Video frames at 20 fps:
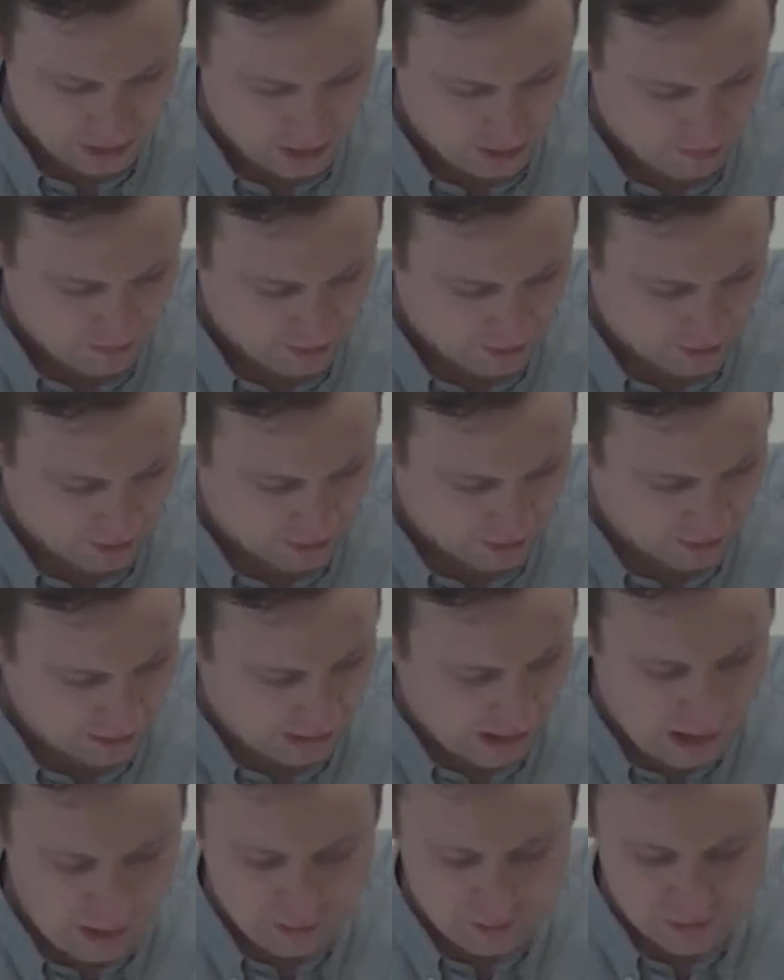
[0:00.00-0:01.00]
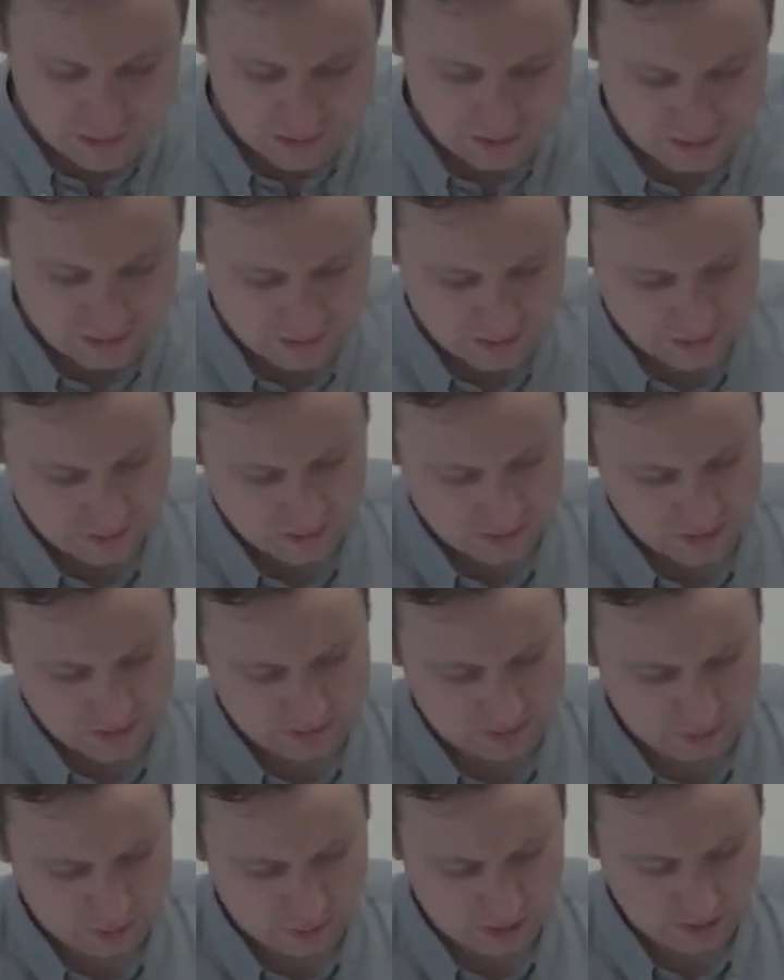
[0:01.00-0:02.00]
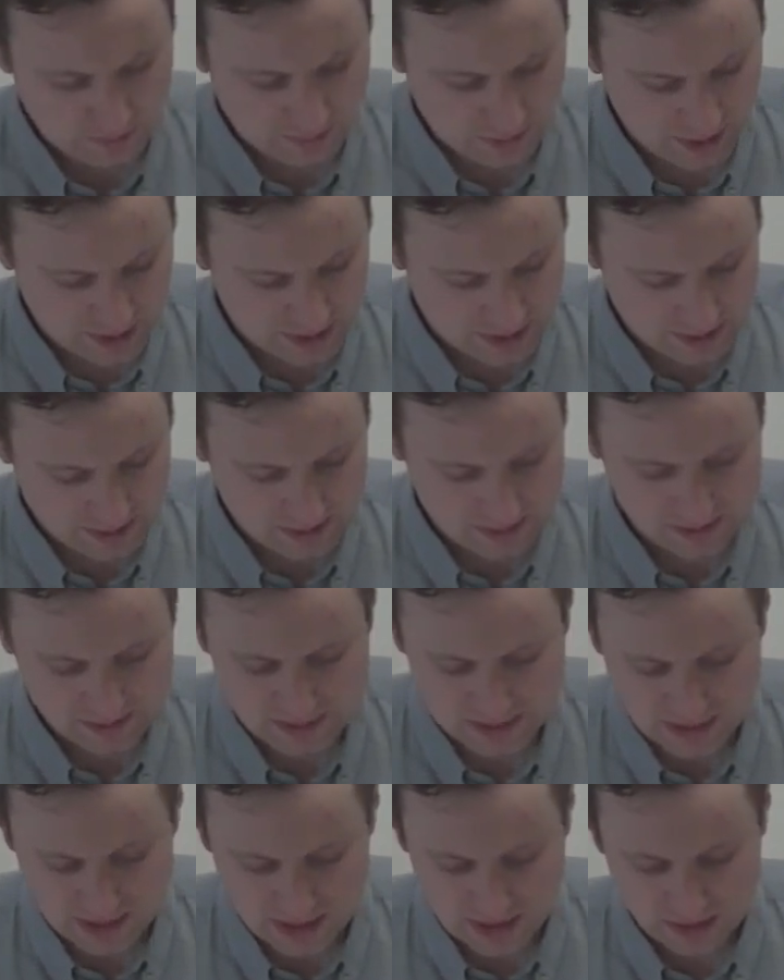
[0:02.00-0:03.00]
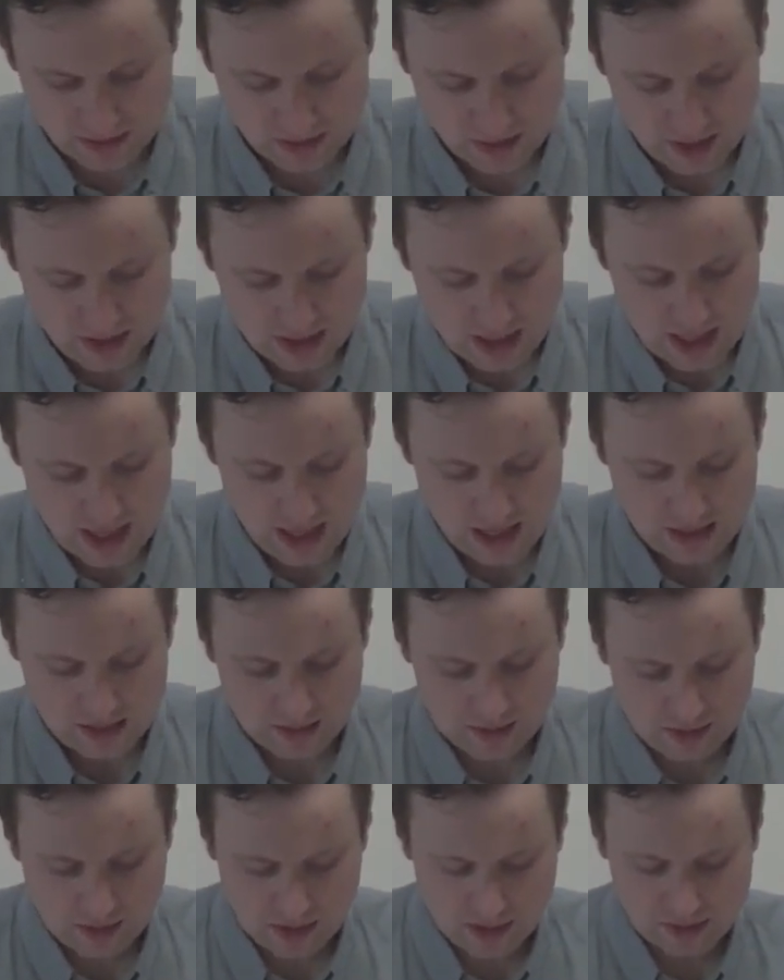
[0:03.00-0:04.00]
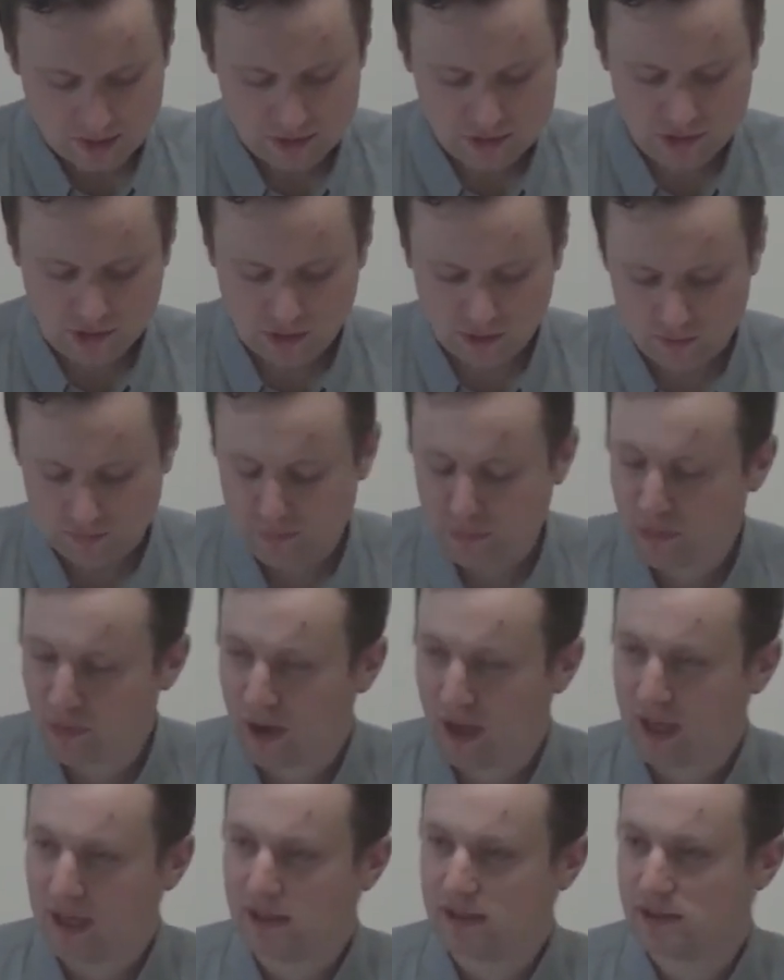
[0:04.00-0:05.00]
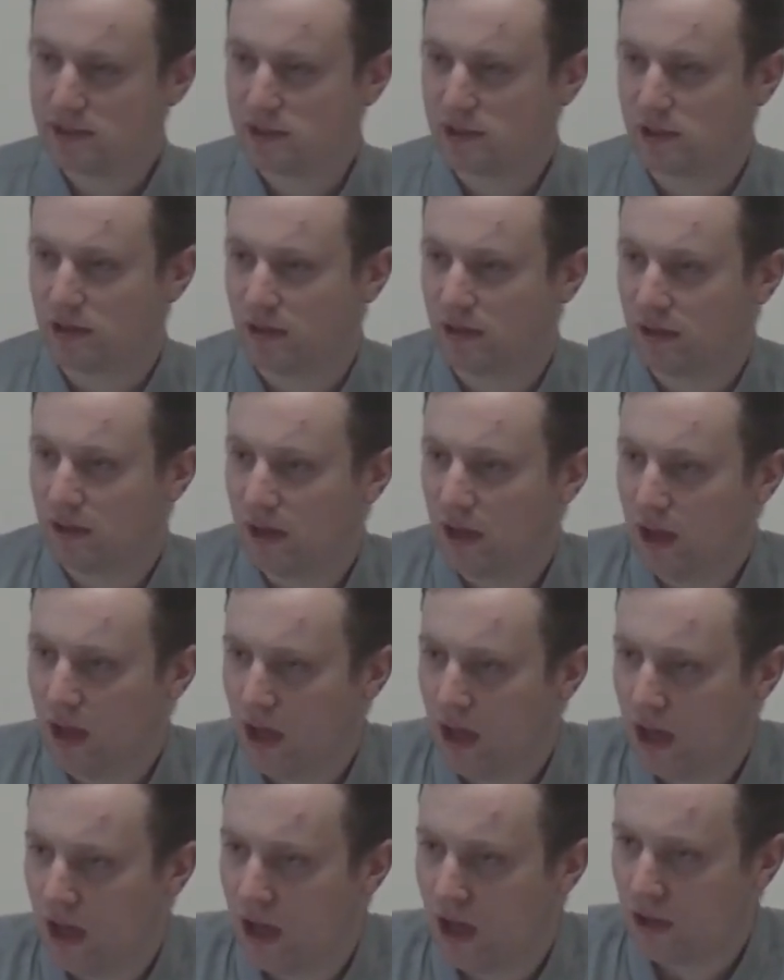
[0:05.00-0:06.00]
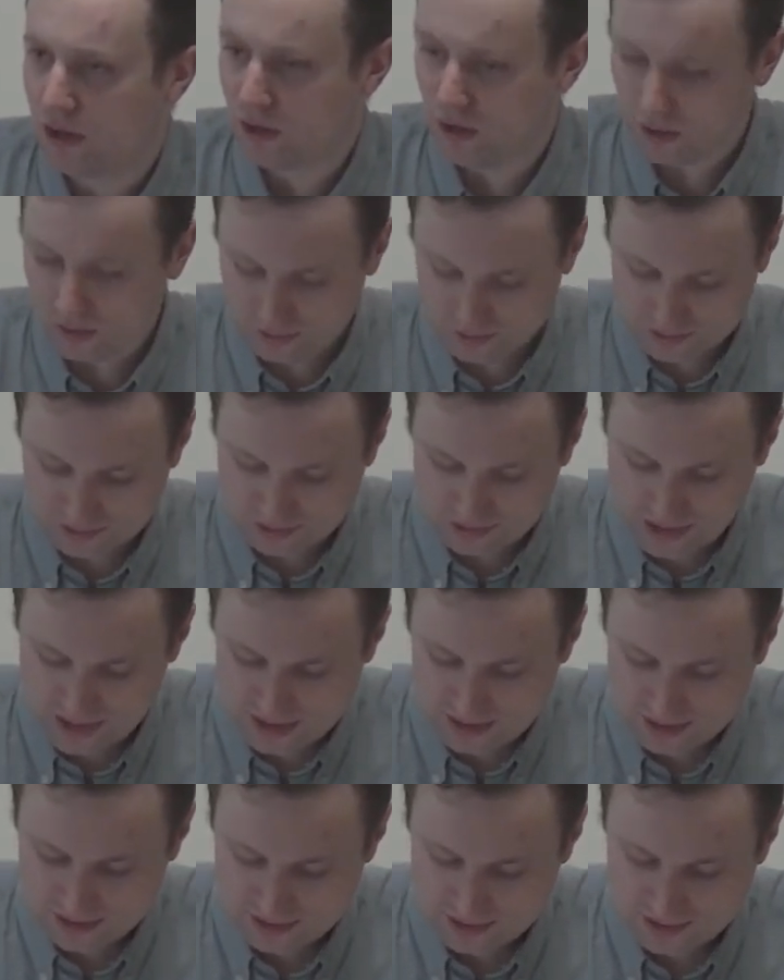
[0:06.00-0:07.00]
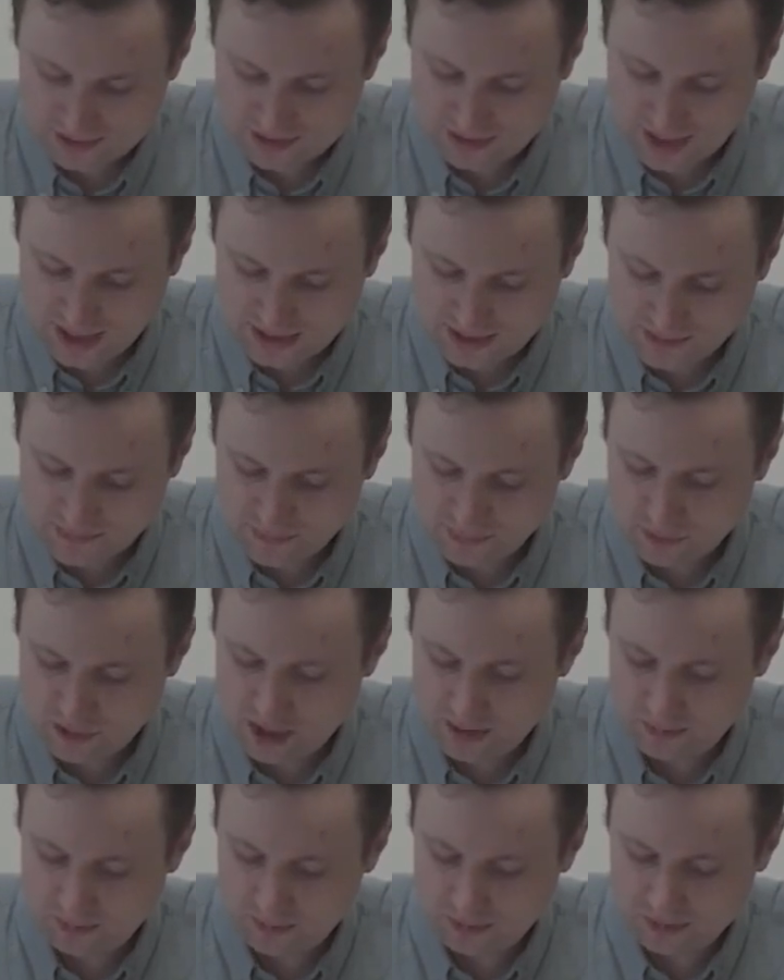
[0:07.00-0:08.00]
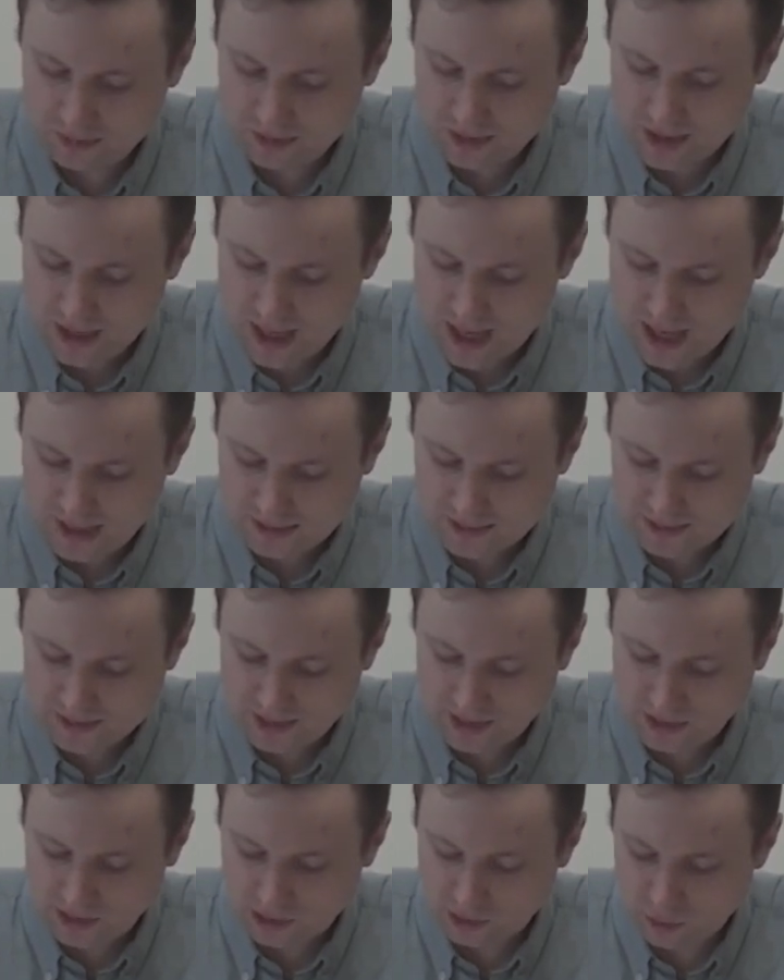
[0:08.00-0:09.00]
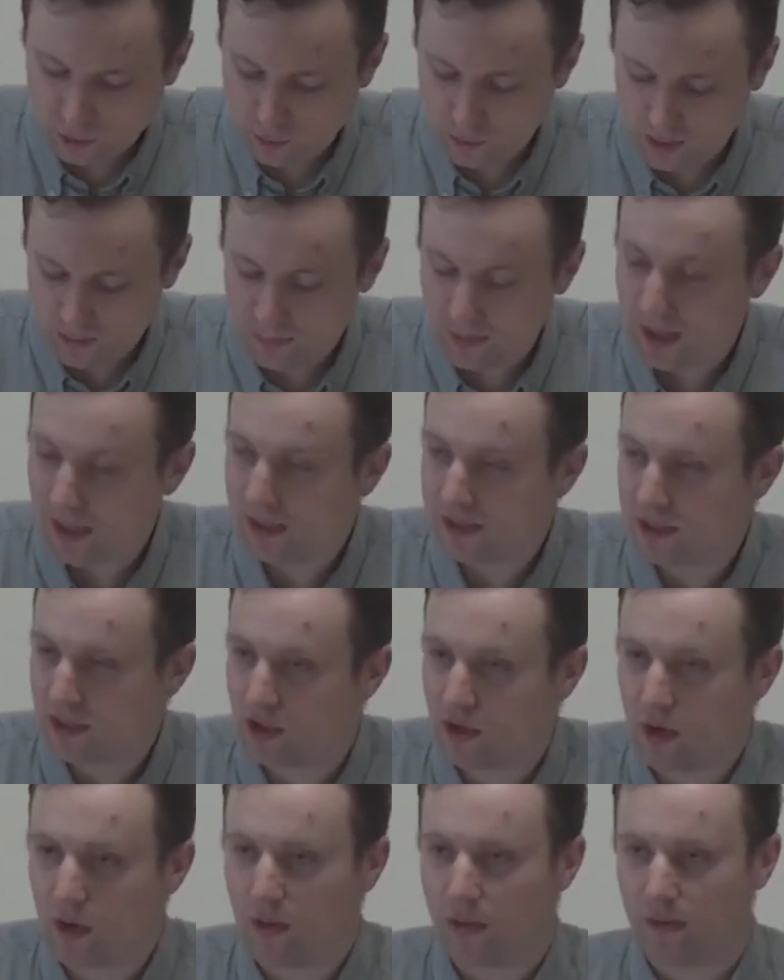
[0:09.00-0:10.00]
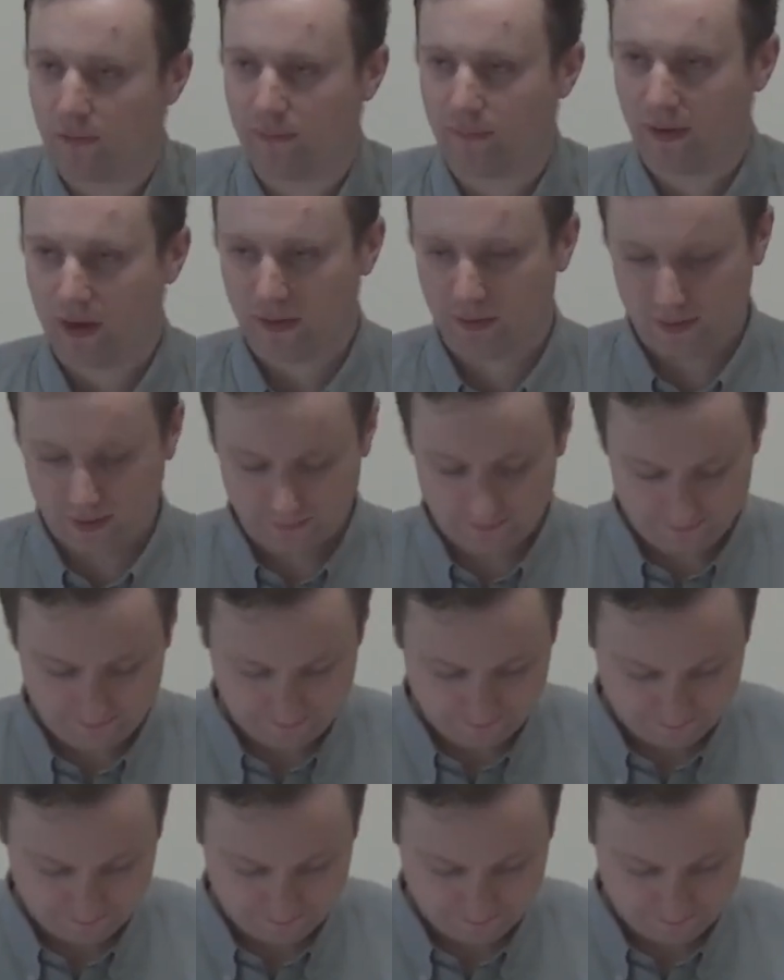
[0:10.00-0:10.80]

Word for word: Uh, we're going to close this morning by singing uh, a song of praise to our God. So let's stand if we're able and sing Glory be to God the Father.